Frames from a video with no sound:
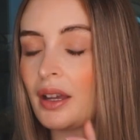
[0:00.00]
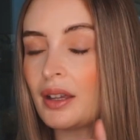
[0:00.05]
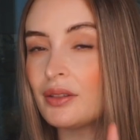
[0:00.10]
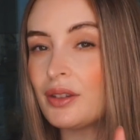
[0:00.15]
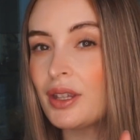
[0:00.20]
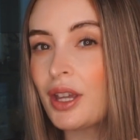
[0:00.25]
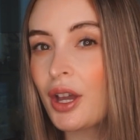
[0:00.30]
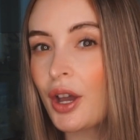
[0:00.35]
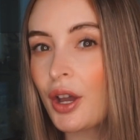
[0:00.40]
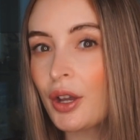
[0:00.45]

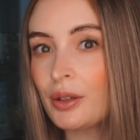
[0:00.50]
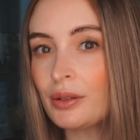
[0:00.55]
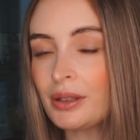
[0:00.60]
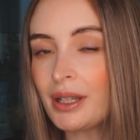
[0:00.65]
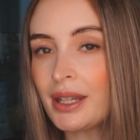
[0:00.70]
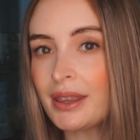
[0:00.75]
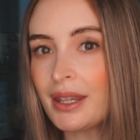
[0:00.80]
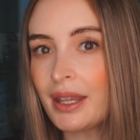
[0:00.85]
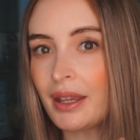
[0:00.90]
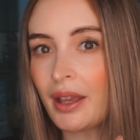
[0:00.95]
The
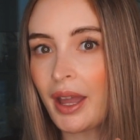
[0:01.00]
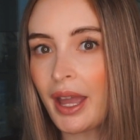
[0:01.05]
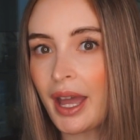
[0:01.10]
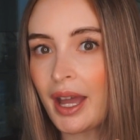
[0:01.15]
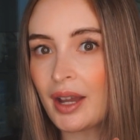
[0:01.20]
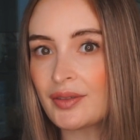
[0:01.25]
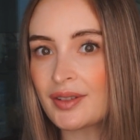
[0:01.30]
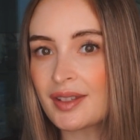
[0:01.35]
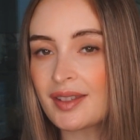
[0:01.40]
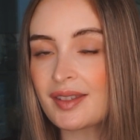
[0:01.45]
only thing I
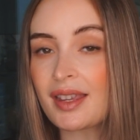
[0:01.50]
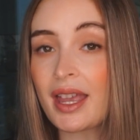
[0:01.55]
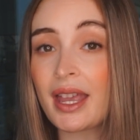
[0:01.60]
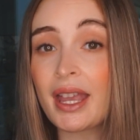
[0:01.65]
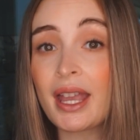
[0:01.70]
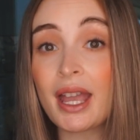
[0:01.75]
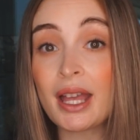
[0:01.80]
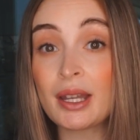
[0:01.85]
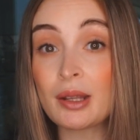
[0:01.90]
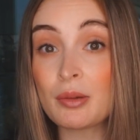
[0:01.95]
have to
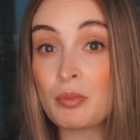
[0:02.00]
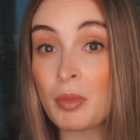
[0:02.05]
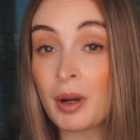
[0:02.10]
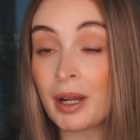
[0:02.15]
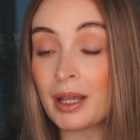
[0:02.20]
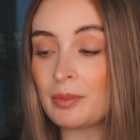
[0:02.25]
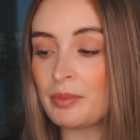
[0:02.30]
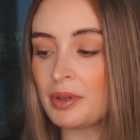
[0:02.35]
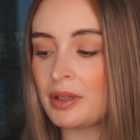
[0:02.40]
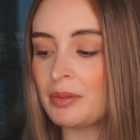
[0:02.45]
say, and it
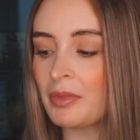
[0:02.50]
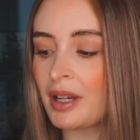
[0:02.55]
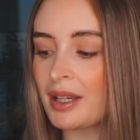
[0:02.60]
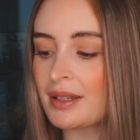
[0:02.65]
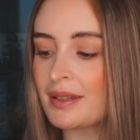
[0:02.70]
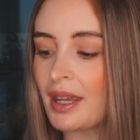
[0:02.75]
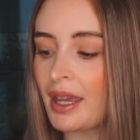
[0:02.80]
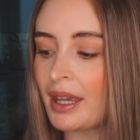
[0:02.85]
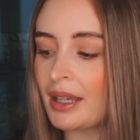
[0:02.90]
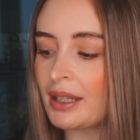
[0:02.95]
might be my
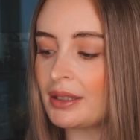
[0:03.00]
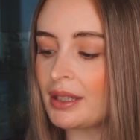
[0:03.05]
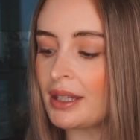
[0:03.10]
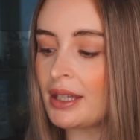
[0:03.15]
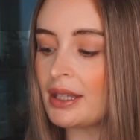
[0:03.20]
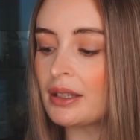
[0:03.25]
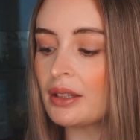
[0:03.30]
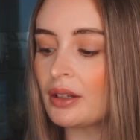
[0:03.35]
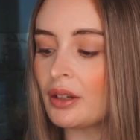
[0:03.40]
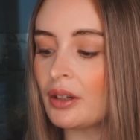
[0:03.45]

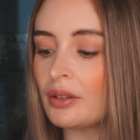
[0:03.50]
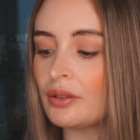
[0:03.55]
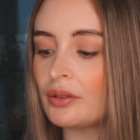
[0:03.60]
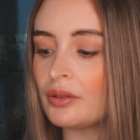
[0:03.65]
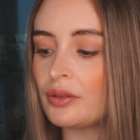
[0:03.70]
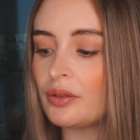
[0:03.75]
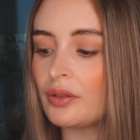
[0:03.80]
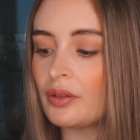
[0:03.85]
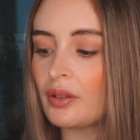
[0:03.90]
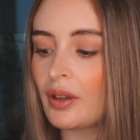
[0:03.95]
technique
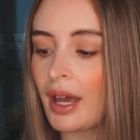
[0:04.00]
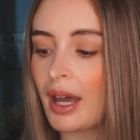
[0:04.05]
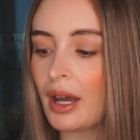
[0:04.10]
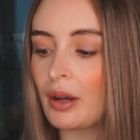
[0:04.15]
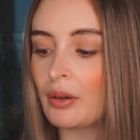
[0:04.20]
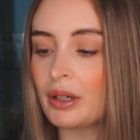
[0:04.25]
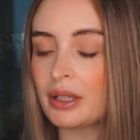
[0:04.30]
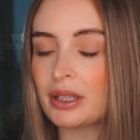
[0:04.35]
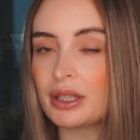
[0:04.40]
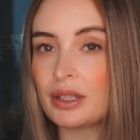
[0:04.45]
of
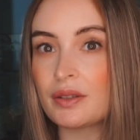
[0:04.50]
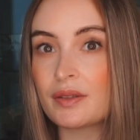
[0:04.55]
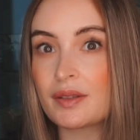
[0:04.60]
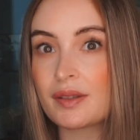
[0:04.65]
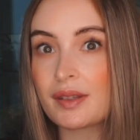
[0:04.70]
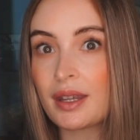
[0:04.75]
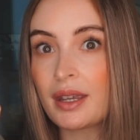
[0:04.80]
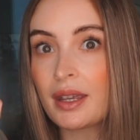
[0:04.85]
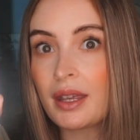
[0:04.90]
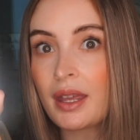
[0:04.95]
how I
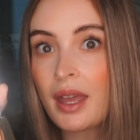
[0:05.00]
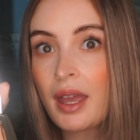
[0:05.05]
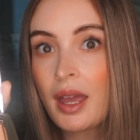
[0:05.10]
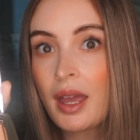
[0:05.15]
used it,